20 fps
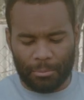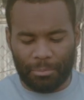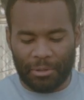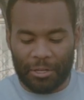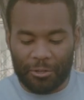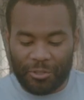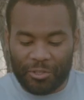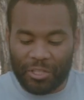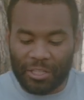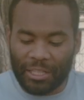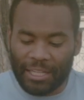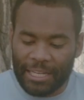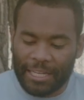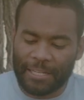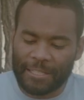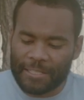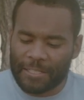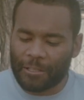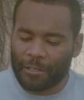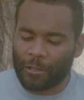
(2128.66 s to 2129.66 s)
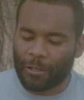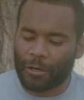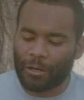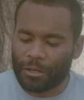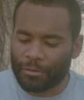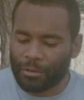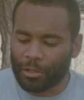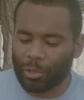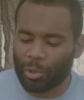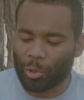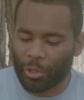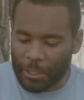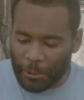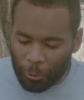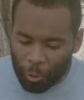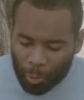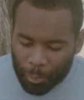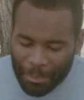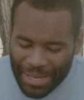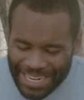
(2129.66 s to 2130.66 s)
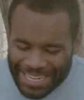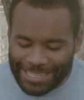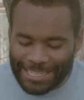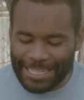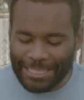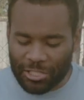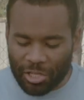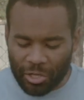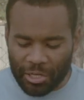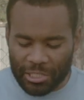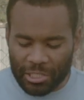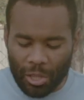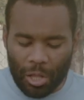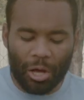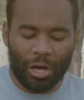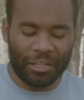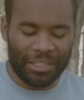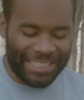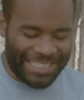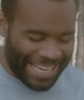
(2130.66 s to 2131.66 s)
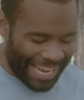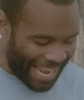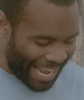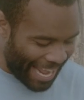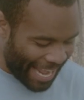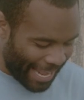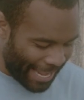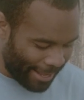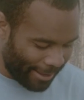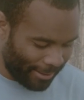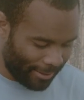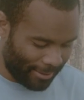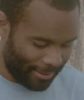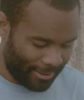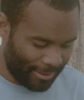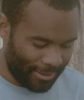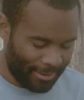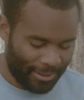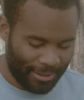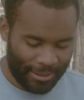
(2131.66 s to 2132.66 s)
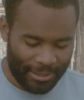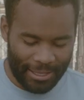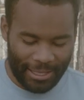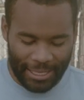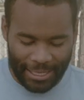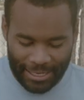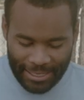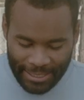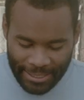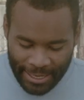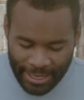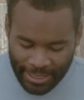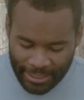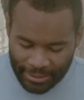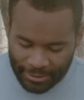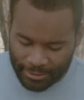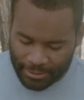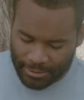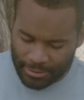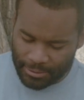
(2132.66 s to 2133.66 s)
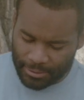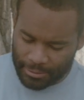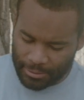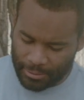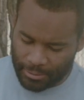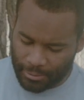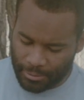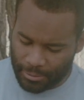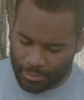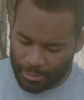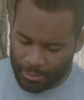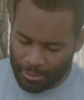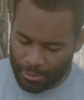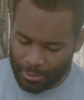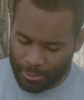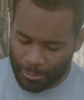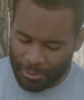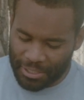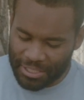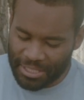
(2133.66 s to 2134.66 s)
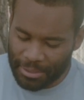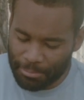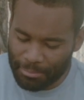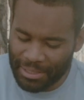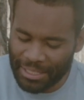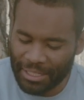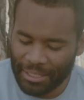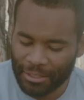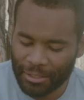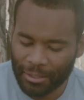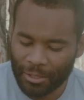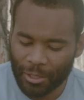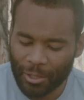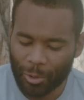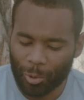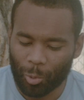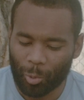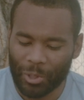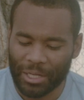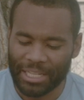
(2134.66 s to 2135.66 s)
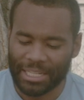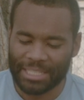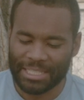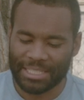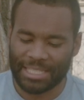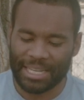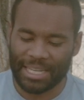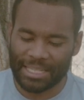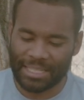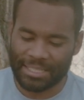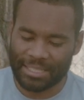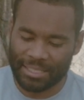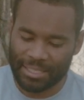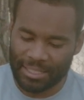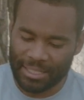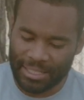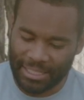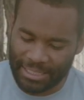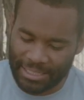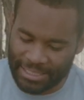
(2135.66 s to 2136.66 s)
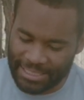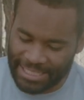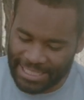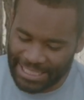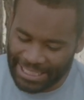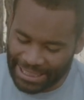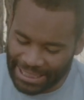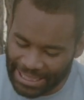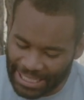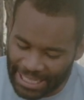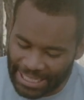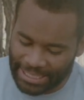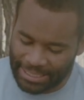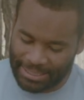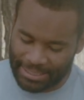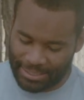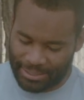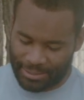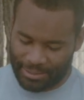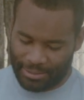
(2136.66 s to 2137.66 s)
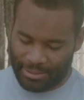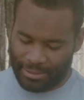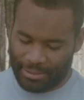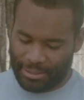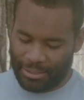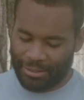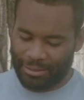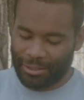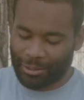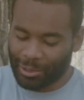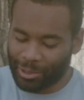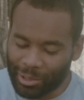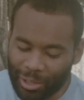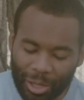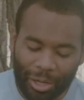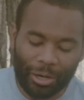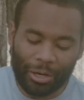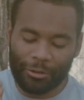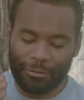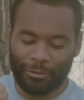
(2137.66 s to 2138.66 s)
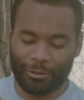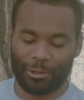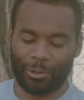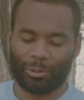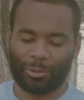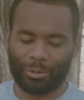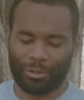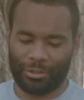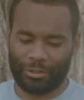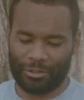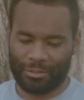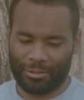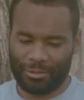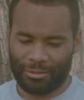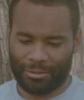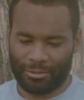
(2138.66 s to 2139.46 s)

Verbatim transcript: But whose delight is in the law of the Lord and who meditates on his law day and night. What does it mean when it says delight in the law of the Lord?